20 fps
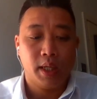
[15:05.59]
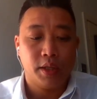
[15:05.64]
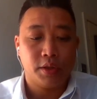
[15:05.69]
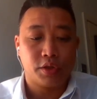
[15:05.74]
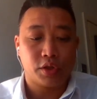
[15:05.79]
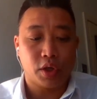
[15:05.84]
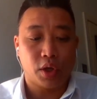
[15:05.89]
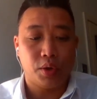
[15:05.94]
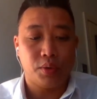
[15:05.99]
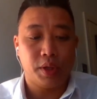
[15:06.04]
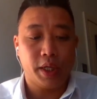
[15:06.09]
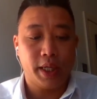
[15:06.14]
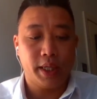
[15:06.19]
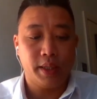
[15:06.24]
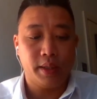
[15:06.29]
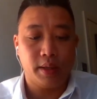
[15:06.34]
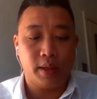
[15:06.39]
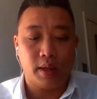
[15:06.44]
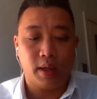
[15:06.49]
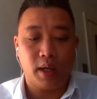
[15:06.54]
So
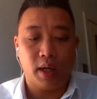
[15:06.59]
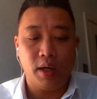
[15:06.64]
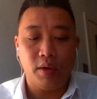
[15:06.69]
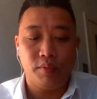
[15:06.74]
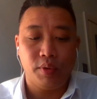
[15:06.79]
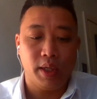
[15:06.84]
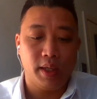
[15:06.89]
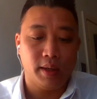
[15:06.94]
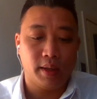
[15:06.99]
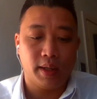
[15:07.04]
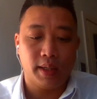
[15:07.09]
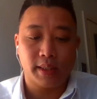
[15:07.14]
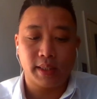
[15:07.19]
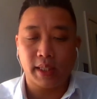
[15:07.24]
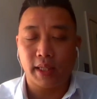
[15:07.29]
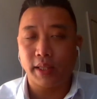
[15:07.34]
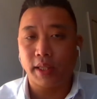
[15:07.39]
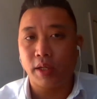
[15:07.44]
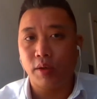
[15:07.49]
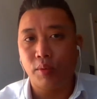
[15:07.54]
then I realized
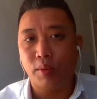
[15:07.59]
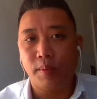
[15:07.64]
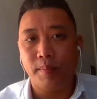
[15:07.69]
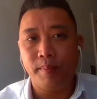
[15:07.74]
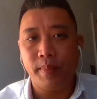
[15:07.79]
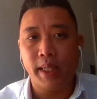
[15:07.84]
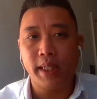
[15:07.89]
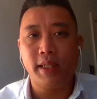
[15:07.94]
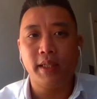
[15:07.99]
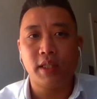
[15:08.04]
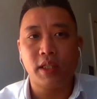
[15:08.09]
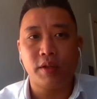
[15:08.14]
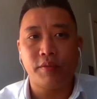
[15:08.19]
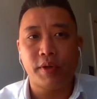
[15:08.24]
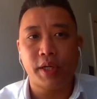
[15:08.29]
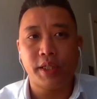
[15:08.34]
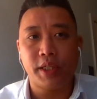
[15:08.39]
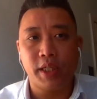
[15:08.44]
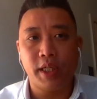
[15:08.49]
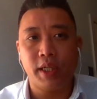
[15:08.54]
that there were many
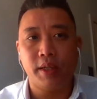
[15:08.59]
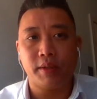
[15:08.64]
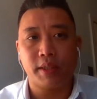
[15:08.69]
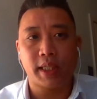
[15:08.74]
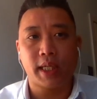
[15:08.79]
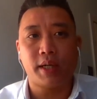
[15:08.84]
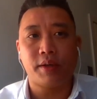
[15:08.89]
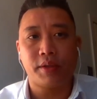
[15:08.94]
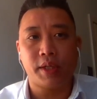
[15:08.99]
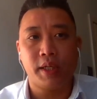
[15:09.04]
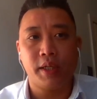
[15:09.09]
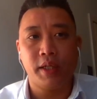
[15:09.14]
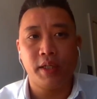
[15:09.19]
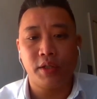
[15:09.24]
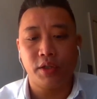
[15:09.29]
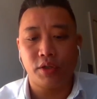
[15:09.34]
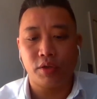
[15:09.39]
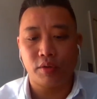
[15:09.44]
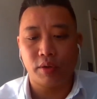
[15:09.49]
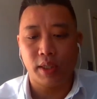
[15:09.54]
civil engineers out there in the
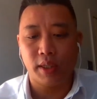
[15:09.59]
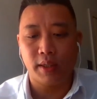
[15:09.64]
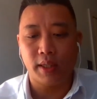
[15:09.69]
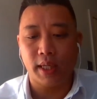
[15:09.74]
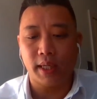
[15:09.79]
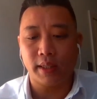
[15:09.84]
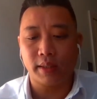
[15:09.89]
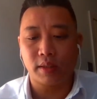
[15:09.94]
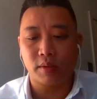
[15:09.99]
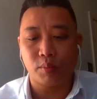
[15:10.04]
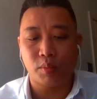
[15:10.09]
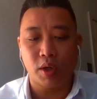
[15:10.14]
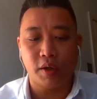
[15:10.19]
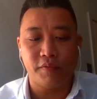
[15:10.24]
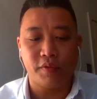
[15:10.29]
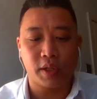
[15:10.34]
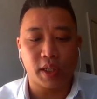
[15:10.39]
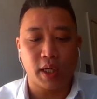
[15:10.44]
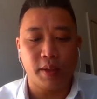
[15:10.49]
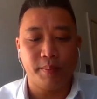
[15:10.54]
industry that
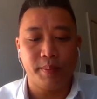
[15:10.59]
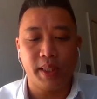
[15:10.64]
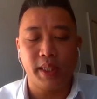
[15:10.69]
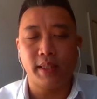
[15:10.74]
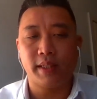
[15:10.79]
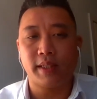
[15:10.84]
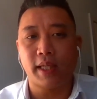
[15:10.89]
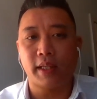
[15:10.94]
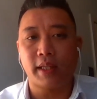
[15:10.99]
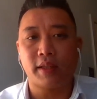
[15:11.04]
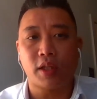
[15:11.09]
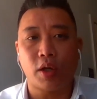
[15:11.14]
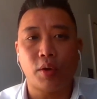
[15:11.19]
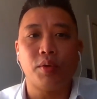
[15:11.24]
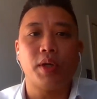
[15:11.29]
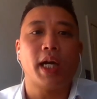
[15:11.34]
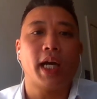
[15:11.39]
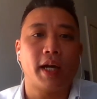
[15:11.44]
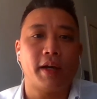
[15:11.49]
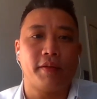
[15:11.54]
work for companies that
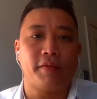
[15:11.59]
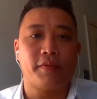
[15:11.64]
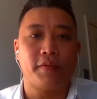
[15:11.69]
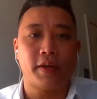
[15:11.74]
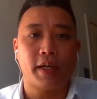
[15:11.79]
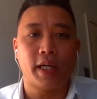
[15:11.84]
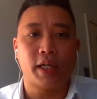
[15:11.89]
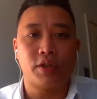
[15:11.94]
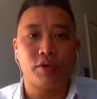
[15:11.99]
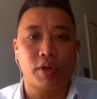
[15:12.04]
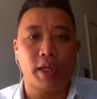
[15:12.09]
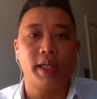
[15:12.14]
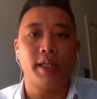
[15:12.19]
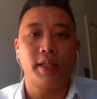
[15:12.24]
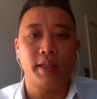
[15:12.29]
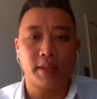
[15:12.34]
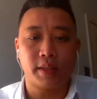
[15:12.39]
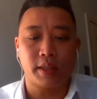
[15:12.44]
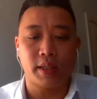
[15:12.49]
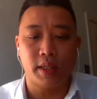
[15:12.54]
don't have a
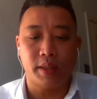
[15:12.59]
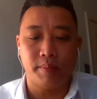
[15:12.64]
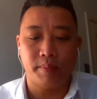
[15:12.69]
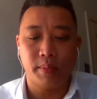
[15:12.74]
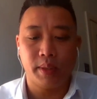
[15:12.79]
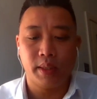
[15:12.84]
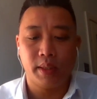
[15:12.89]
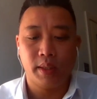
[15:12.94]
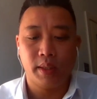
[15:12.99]
training scheme.